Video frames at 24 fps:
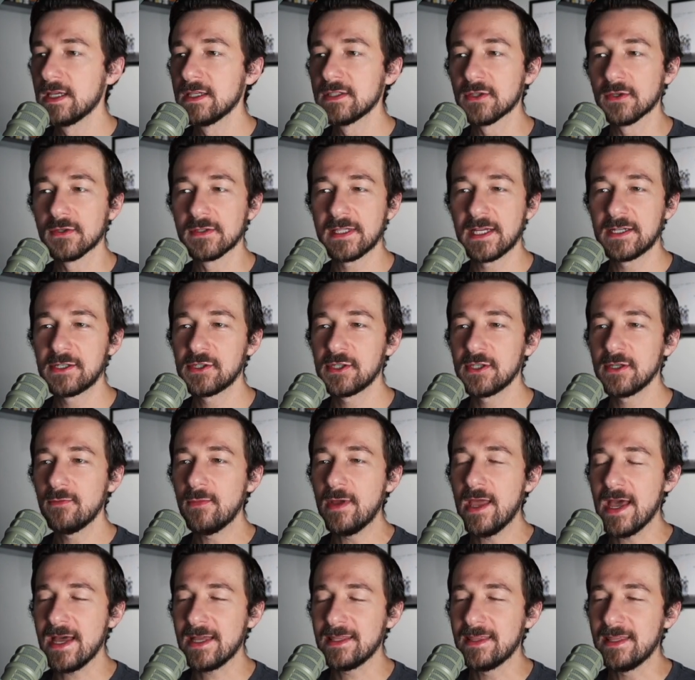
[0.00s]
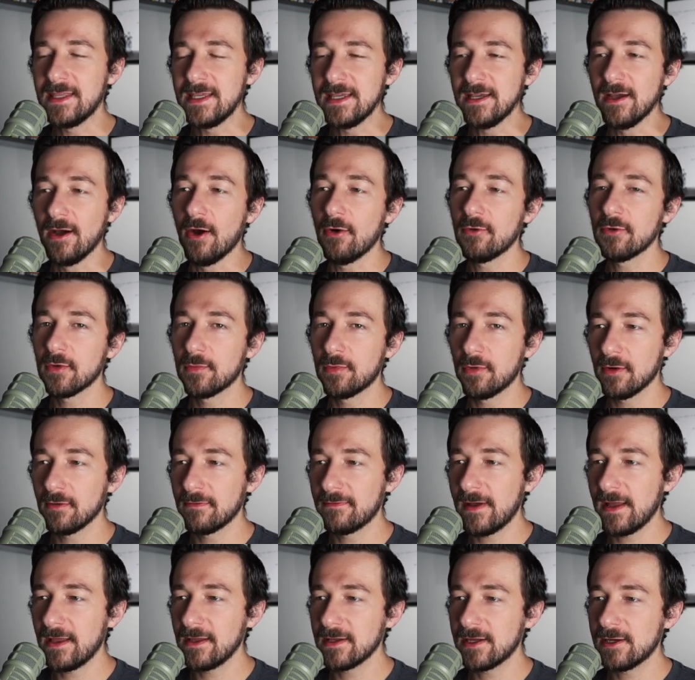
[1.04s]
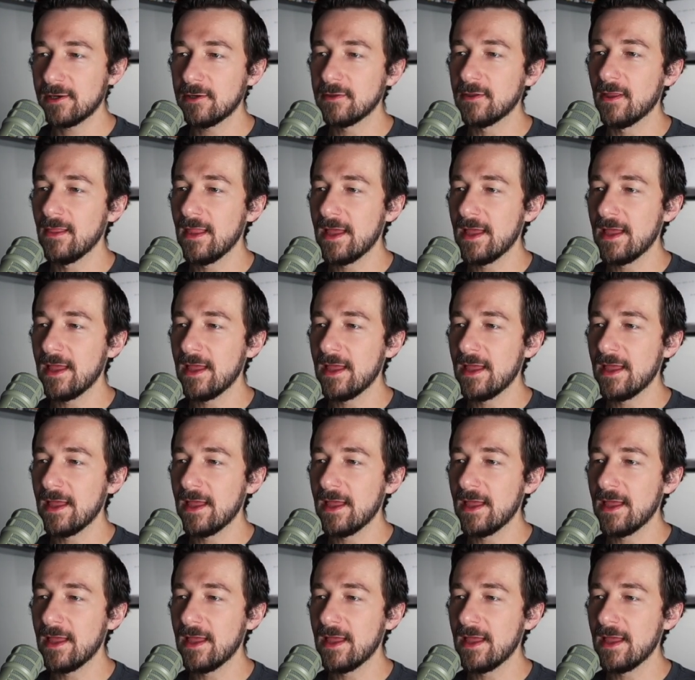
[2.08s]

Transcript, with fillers: So essentially we had the owner profile here on the